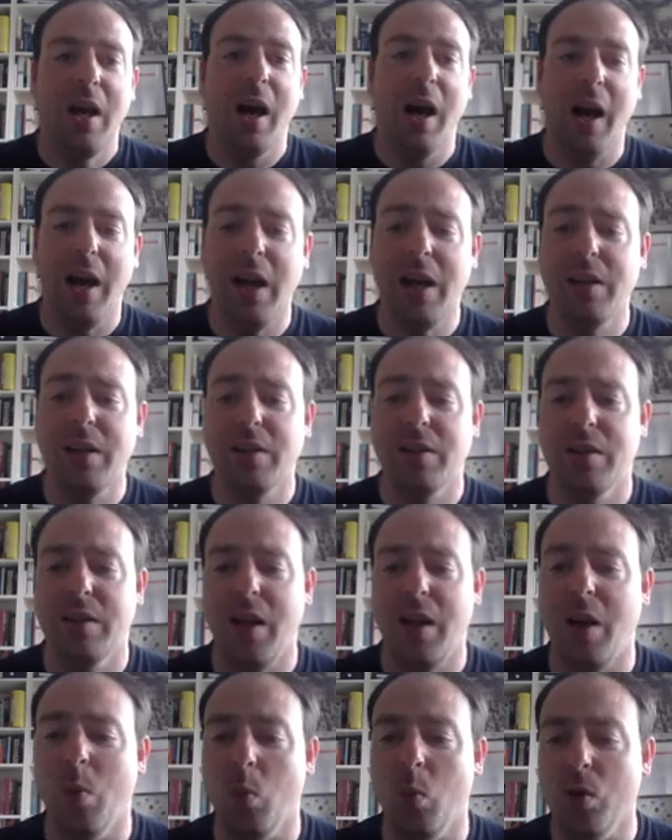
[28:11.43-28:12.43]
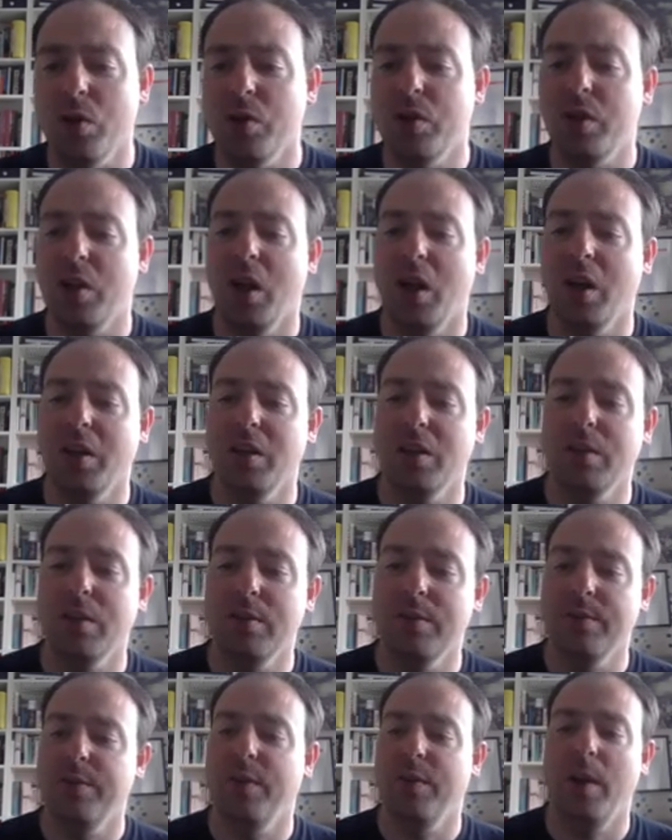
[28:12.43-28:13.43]
And that was kind
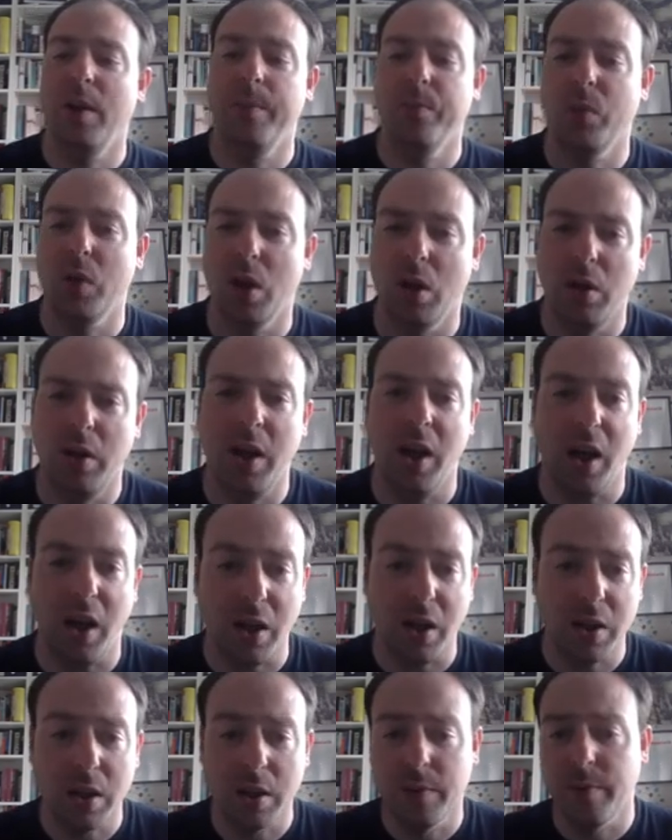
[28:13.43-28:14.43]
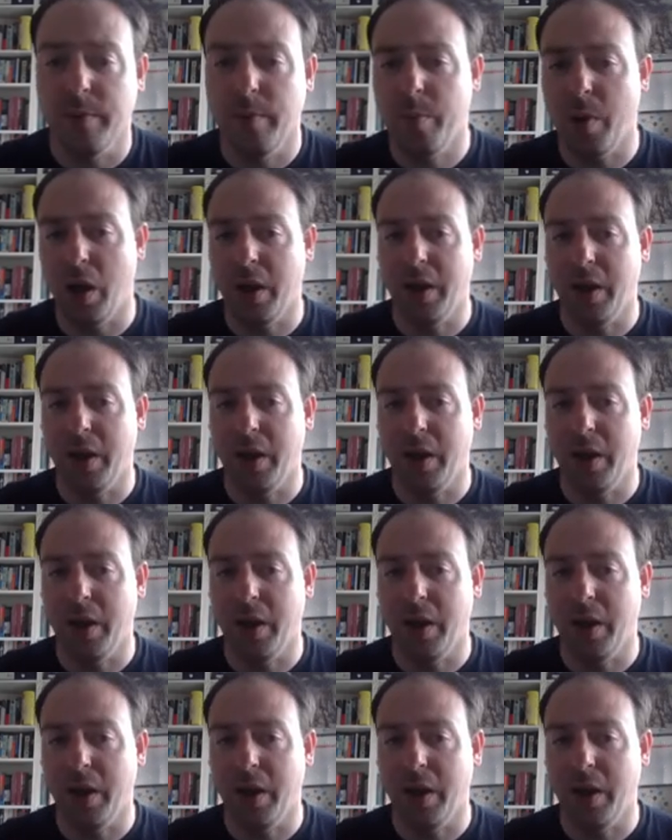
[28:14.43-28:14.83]
of um, nicked by